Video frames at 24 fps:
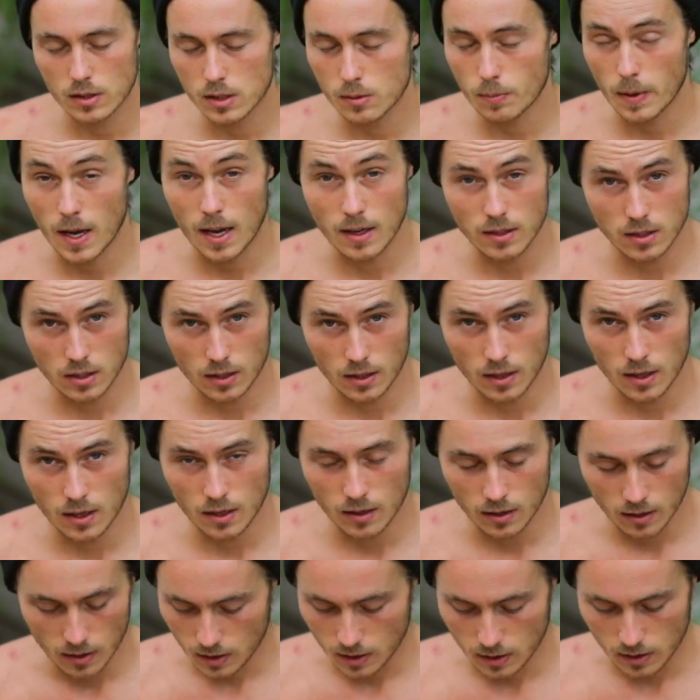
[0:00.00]

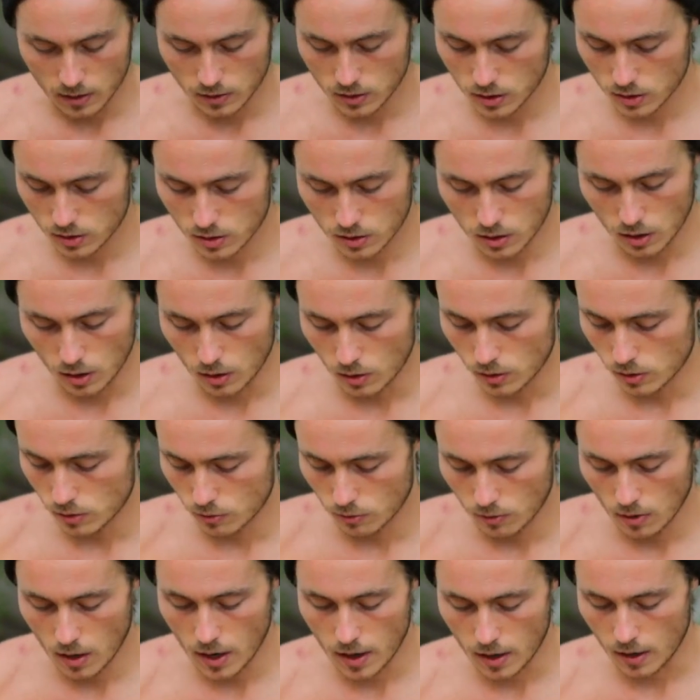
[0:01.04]
spatula, and it just goes
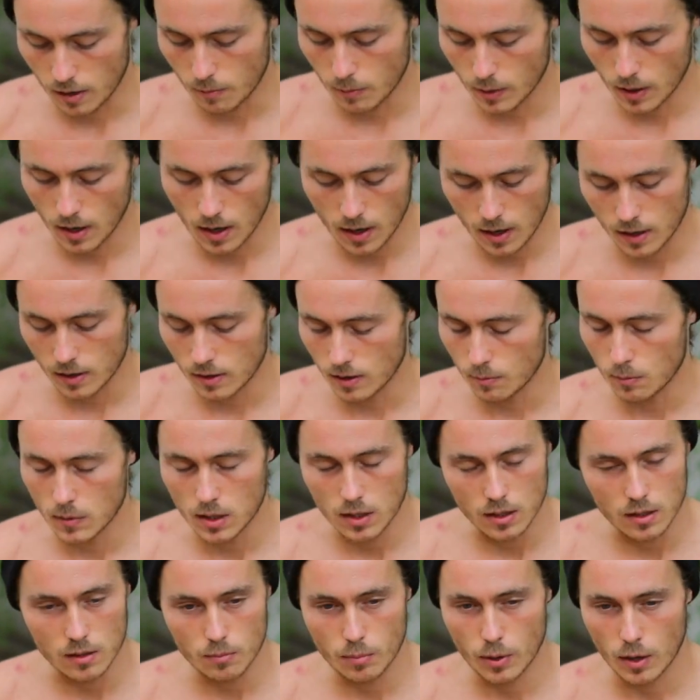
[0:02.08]
right behind the
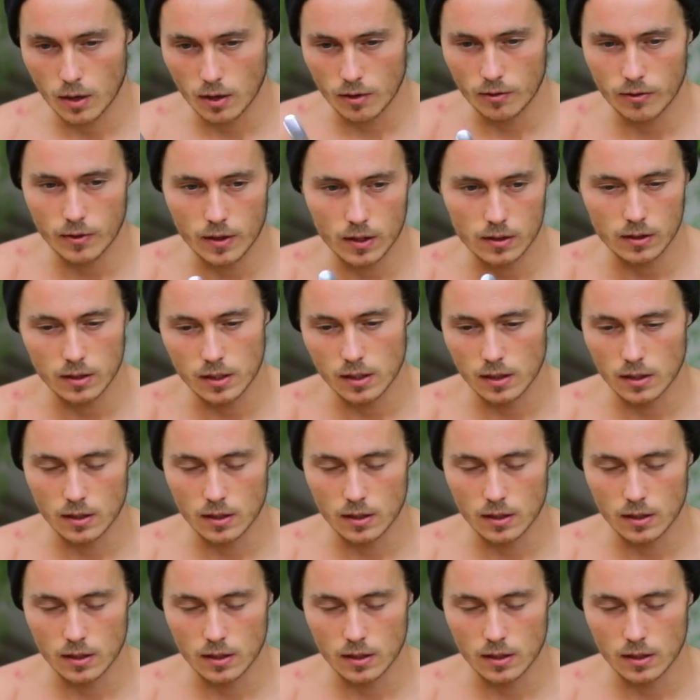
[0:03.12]
meat perfectly,